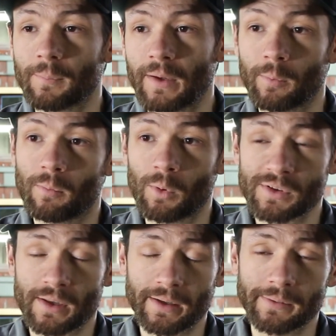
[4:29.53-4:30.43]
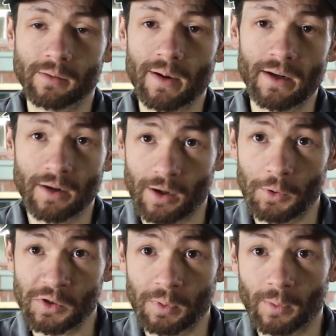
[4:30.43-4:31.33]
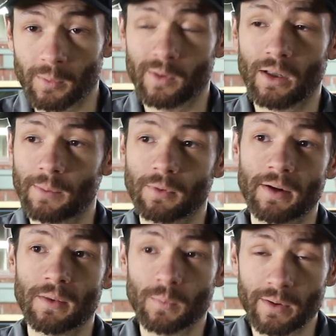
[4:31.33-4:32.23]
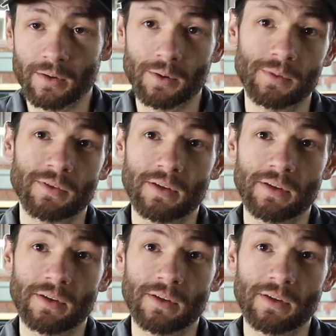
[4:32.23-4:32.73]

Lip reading: It will most likely remain a coach, but we will upgrade the windows,